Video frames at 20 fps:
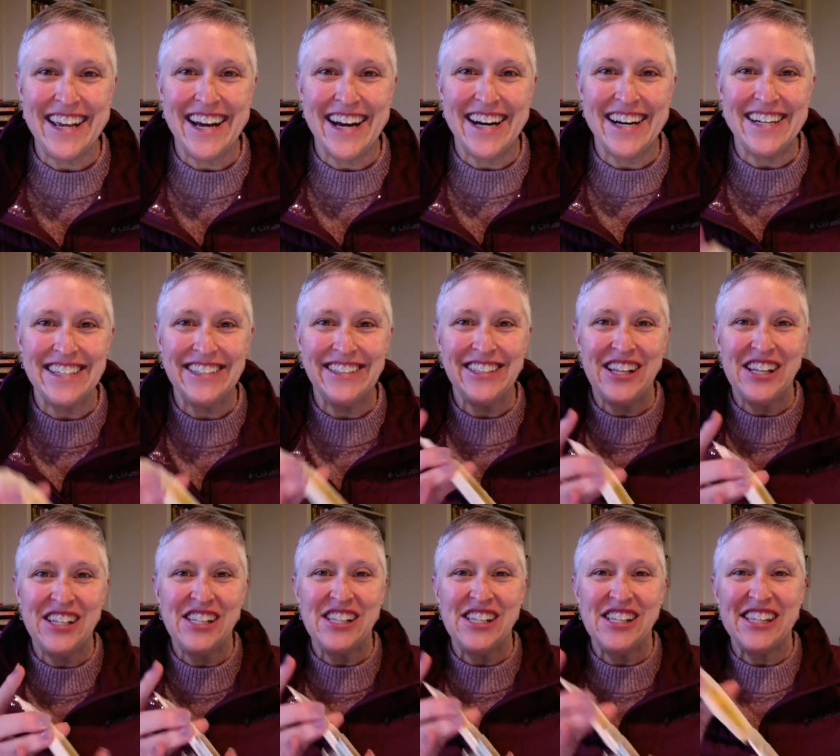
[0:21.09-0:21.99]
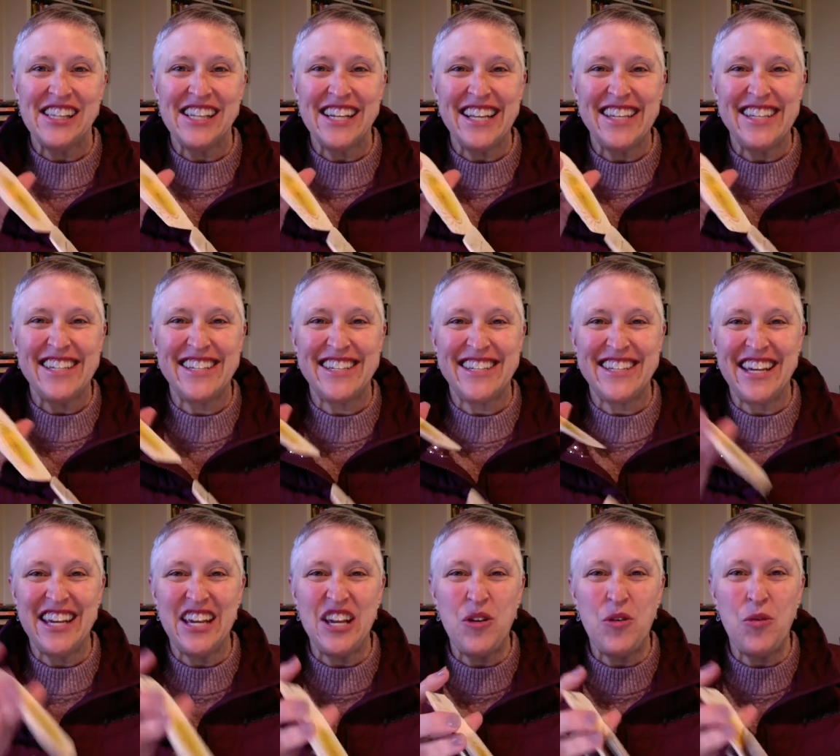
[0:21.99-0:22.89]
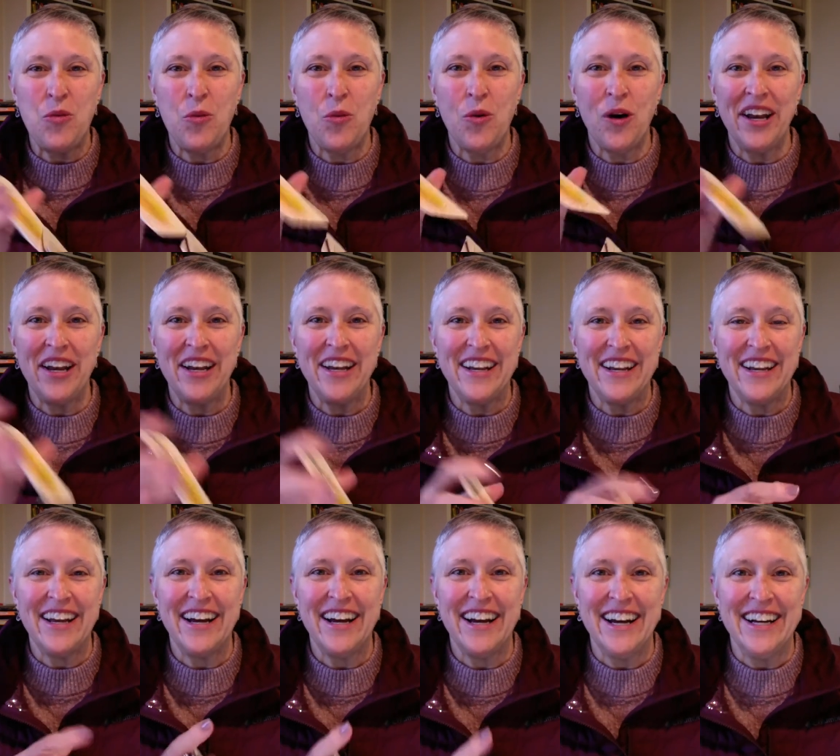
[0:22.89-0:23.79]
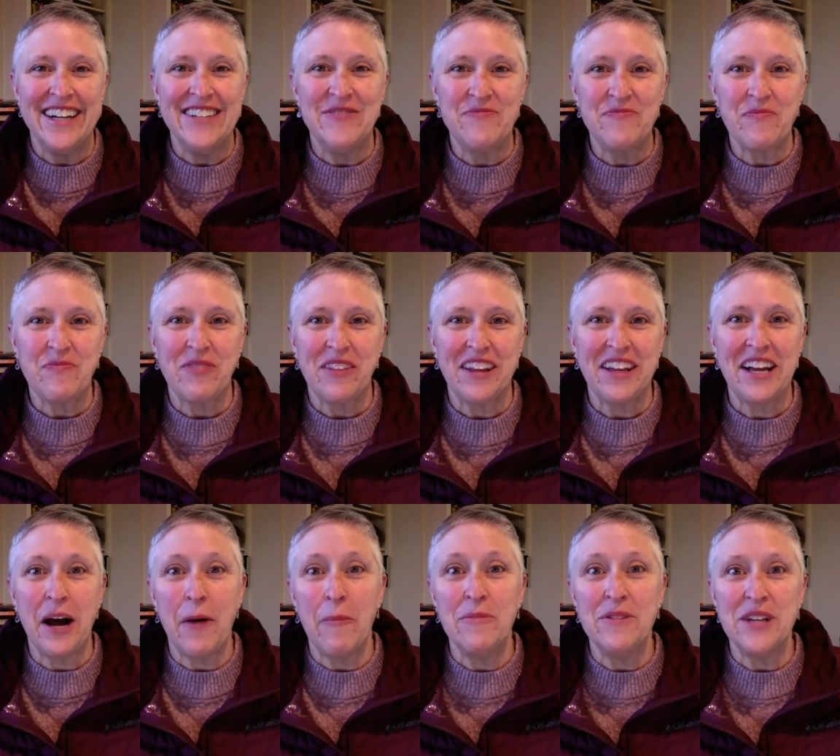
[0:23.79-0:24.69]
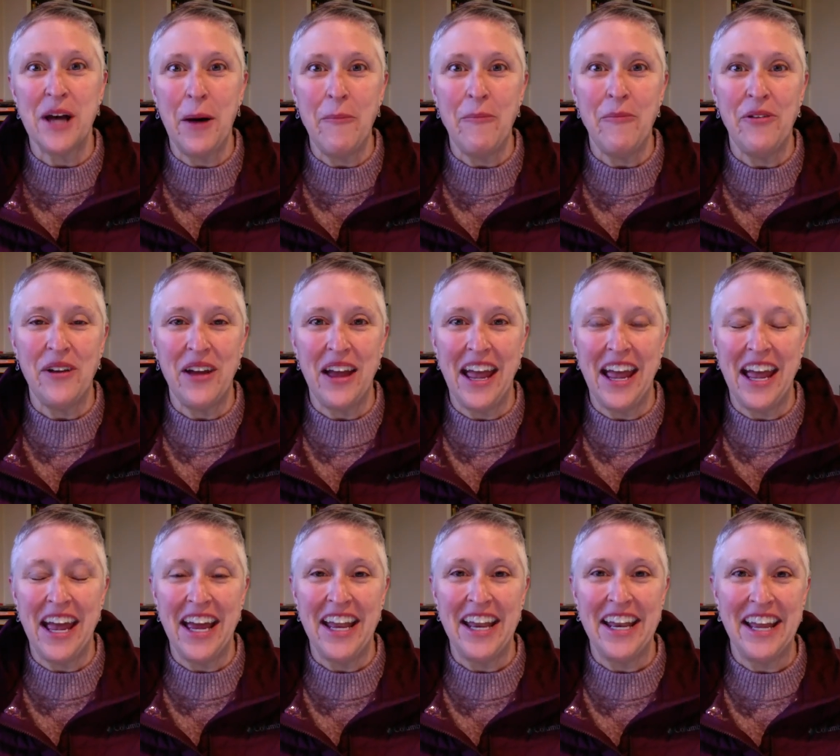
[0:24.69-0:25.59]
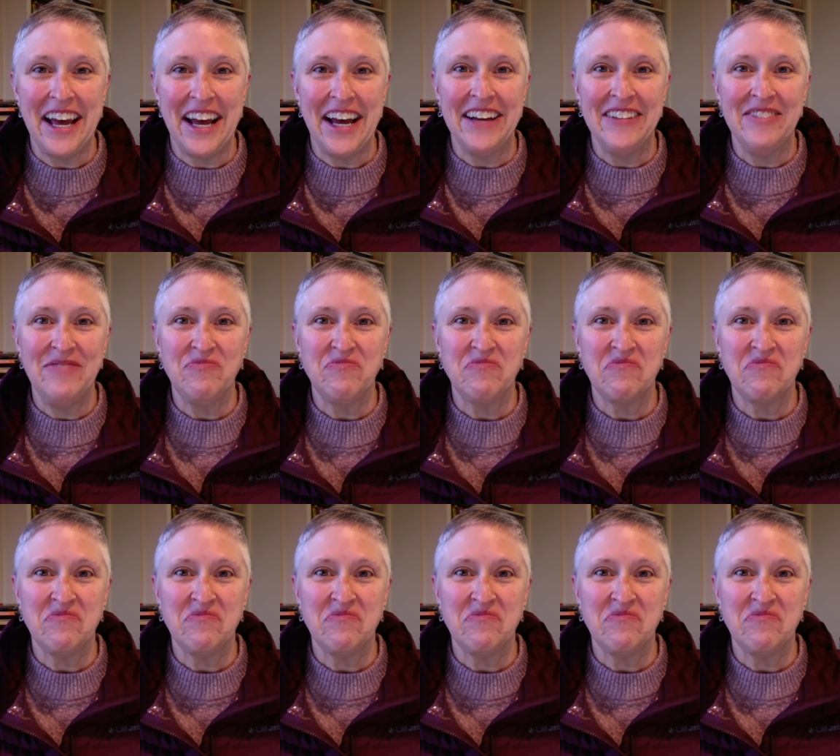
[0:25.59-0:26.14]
Uh, let's see what comes up and uh,